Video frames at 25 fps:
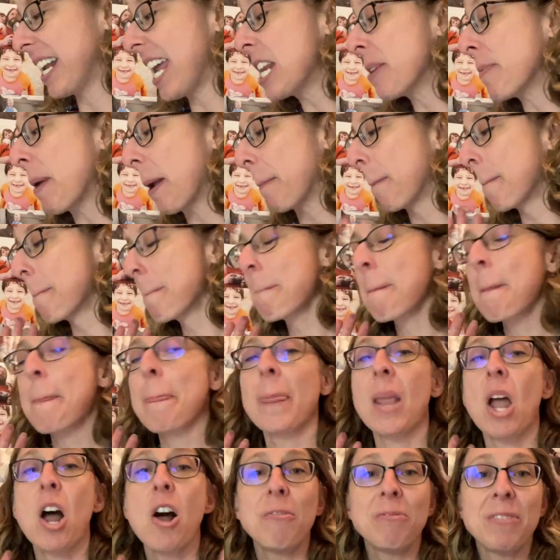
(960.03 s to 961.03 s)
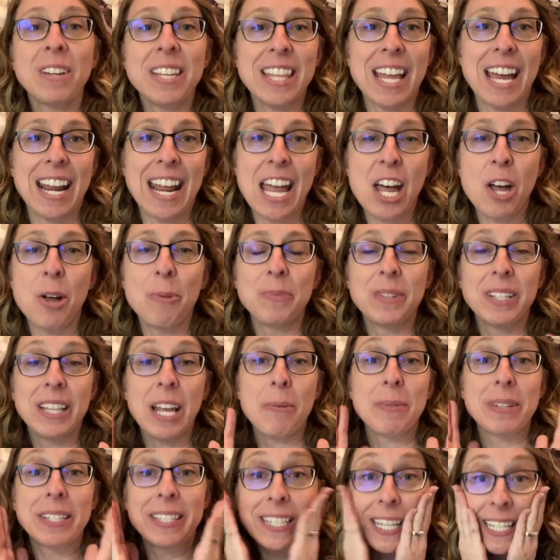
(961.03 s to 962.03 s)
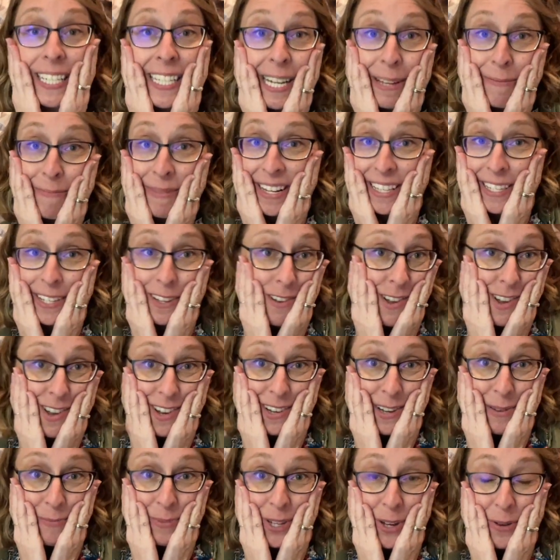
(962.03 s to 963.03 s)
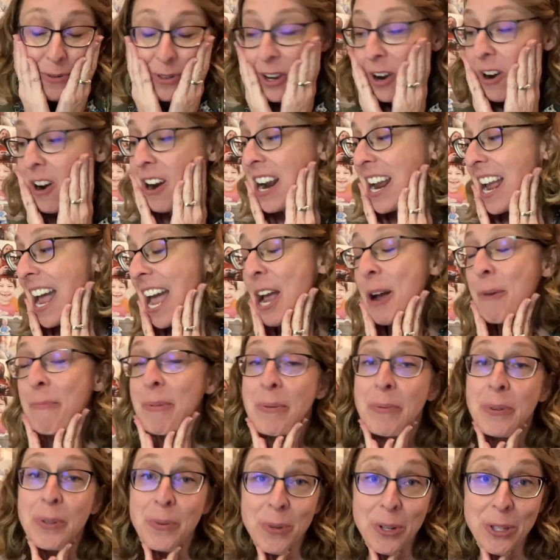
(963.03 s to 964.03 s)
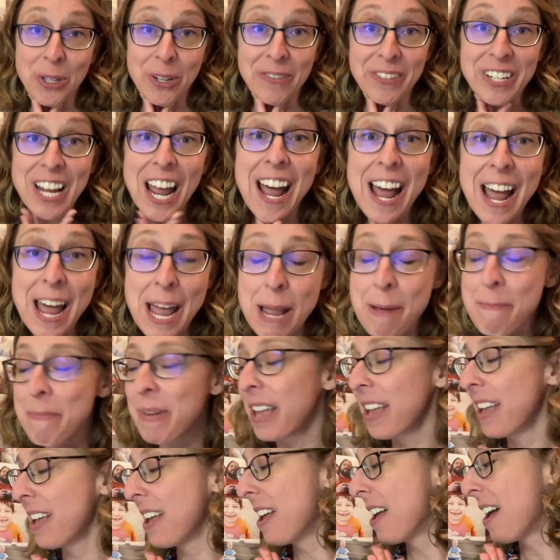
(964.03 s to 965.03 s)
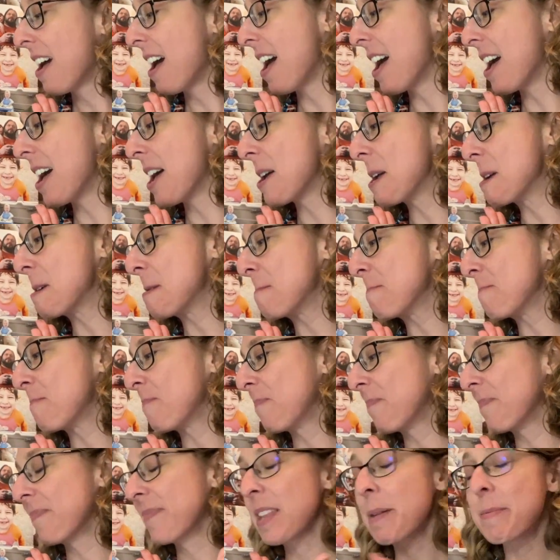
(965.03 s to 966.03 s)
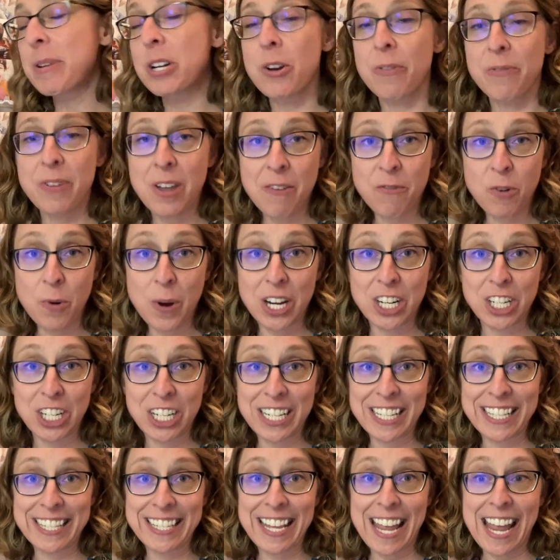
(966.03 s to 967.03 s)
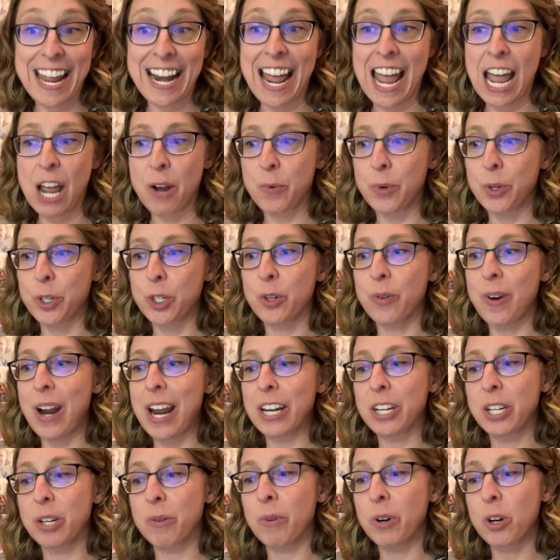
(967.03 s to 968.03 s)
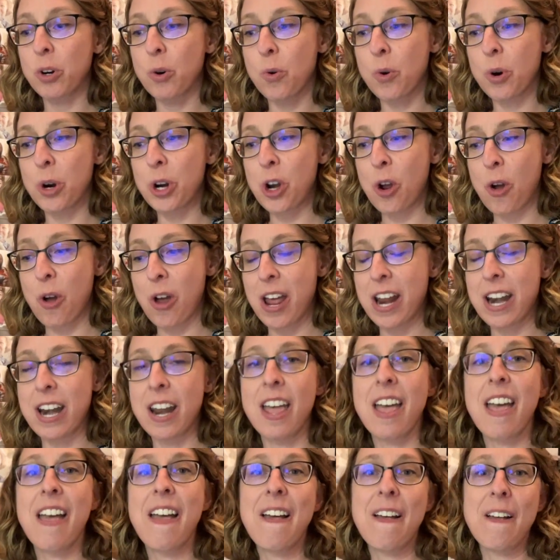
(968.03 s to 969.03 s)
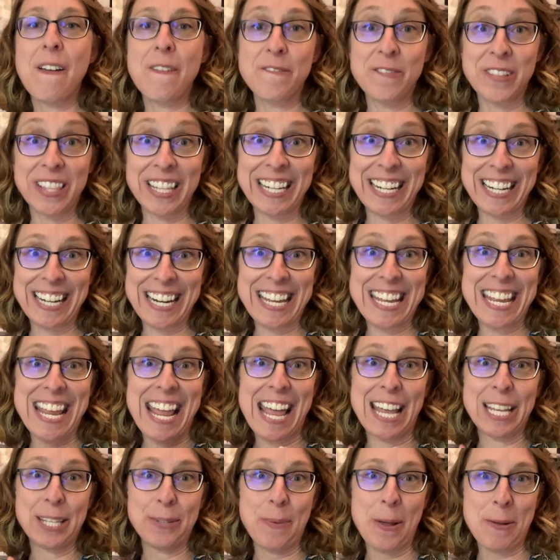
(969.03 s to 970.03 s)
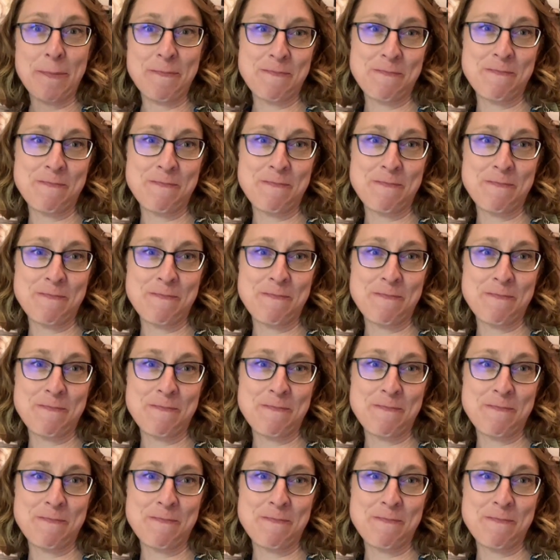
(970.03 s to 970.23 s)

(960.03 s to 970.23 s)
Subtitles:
Anyway, hopefully that helped. That was 16 minutes long. I'm so sorry. I hope it was worth your time. Let me know if you have questions, and I will try to record on validity as well.